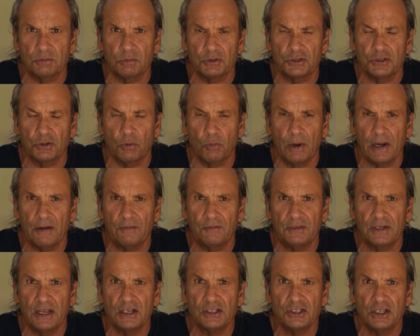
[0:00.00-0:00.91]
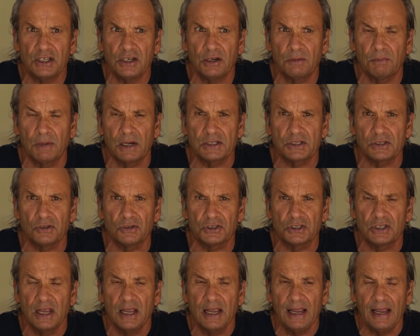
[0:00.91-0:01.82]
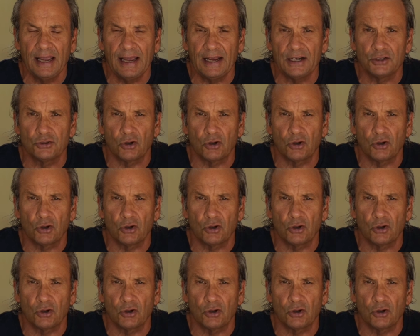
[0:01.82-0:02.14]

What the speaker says: which is a way of tensing your muscles and